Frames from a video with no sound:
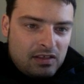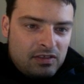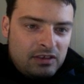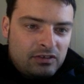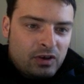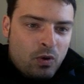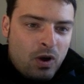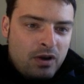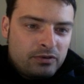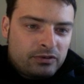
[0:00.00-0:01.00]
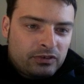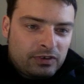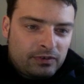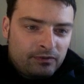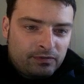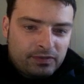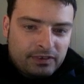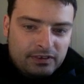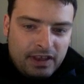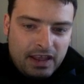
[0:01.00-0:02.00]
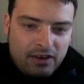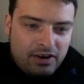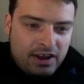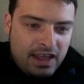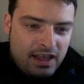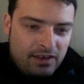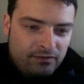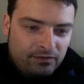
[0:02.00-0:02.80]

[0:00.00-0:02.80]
these are the quotes here and here,